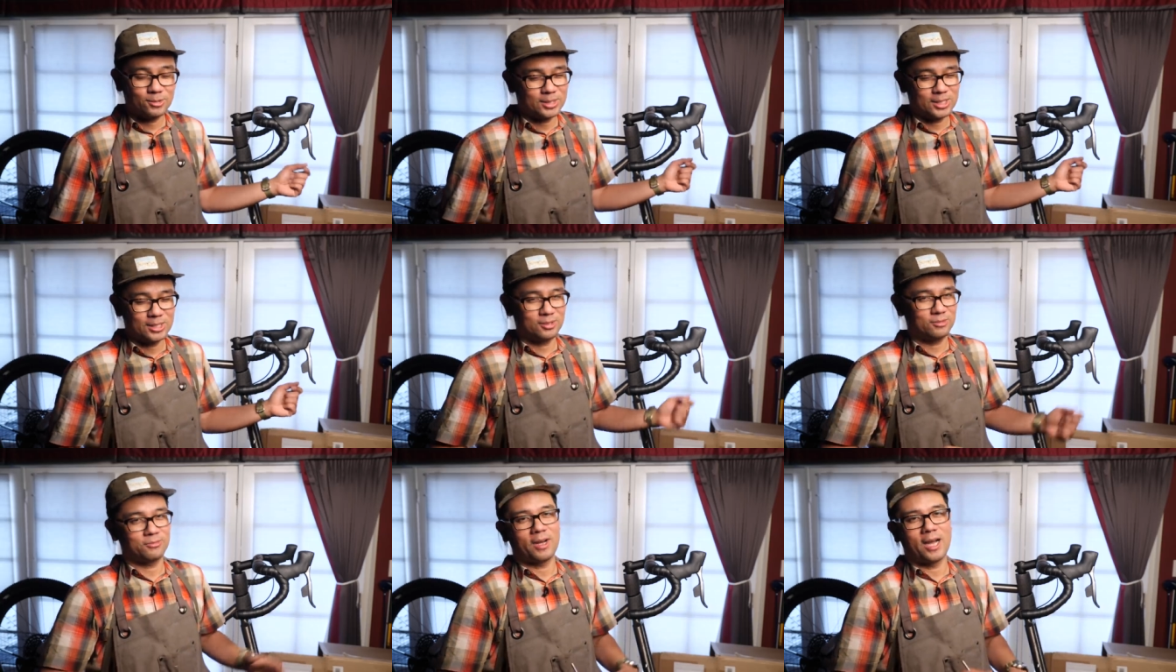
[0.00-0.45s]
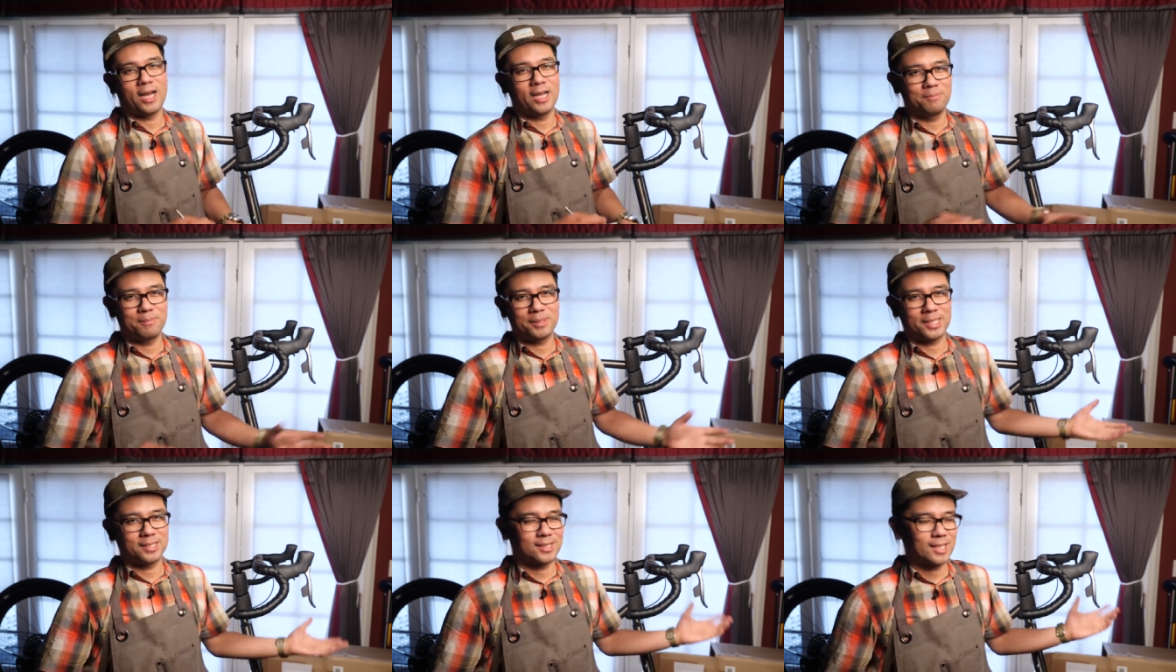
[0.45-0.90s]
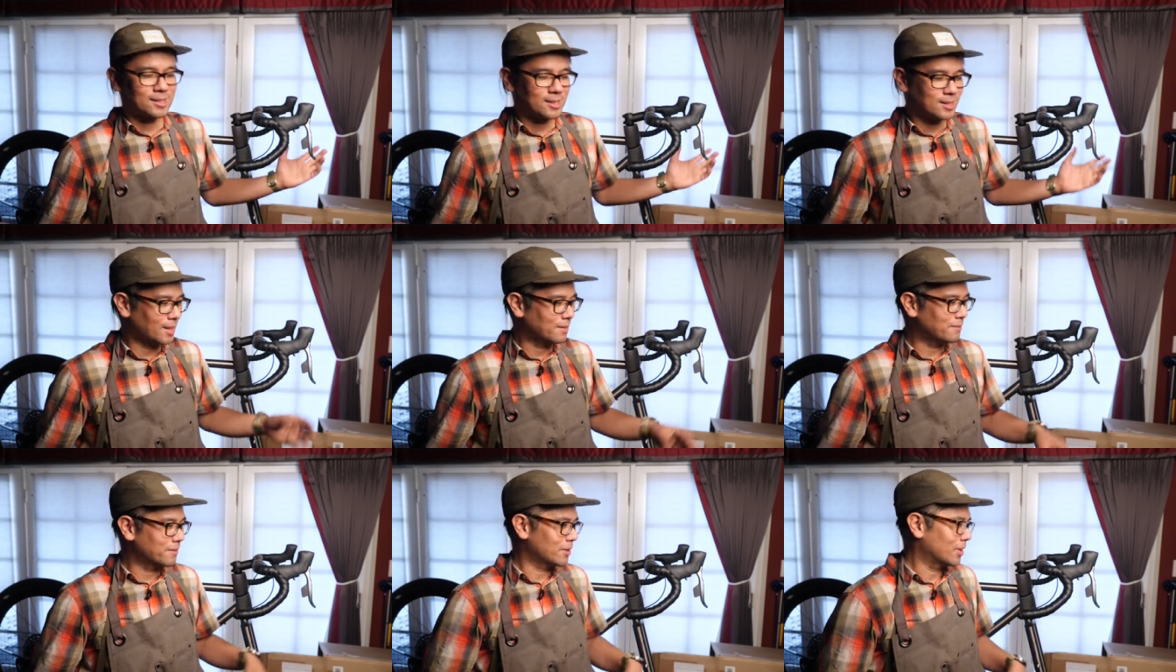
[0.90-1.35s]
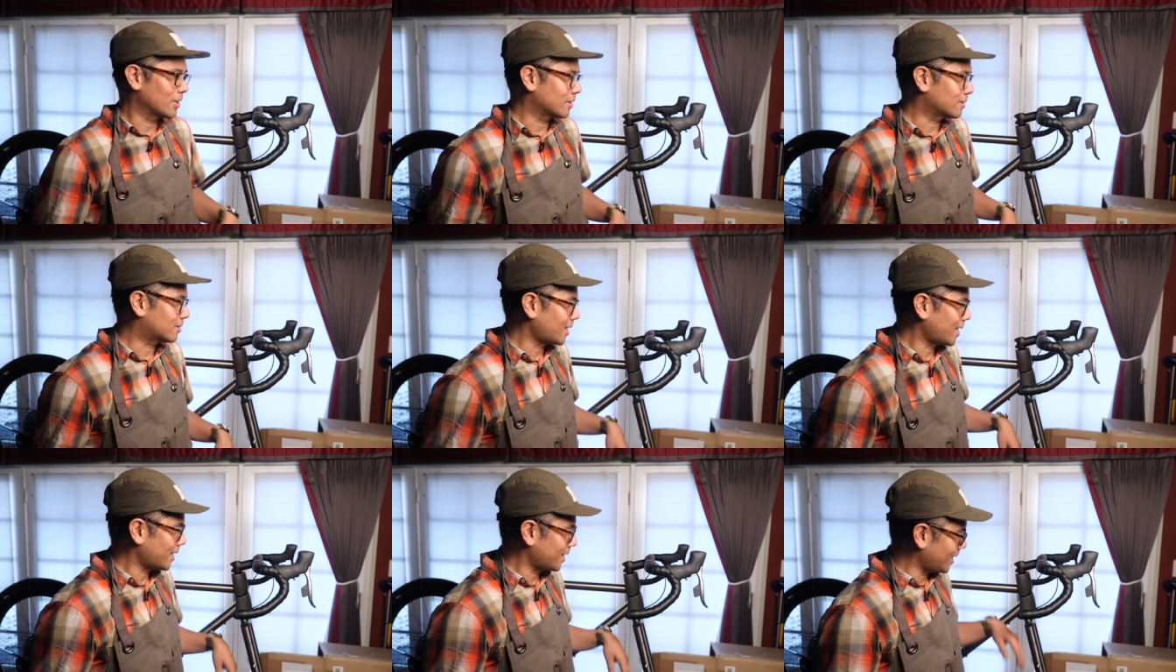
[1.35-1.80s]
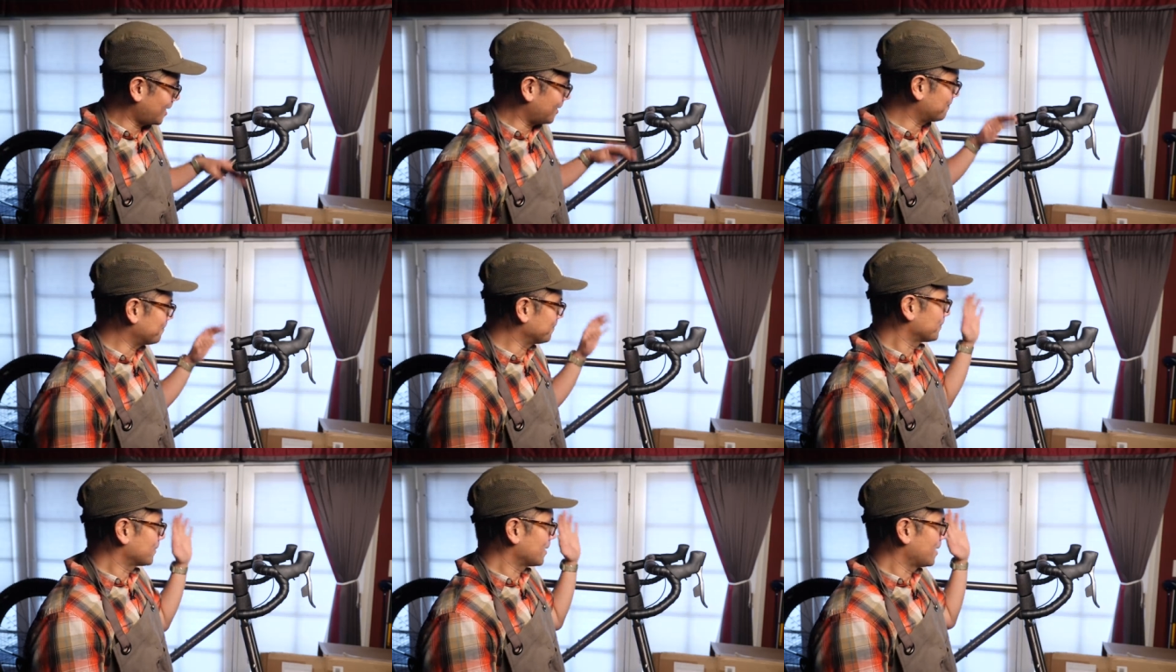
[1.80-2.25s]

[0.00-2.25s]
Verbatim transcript: which is fine because that's not very exciting